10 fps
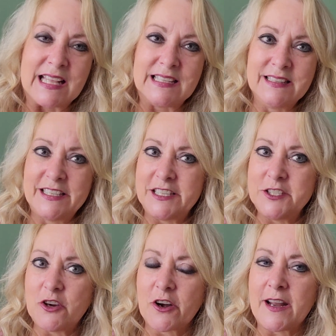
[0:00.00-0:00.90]

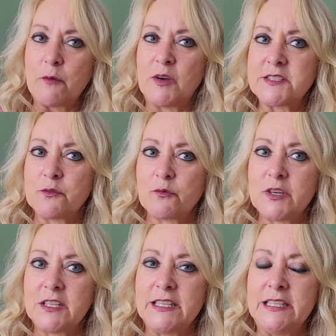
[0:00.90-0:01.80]
linen yarn I wasn't
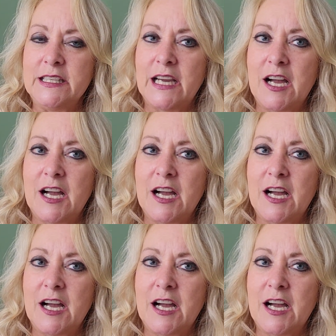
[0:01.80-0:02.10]
really,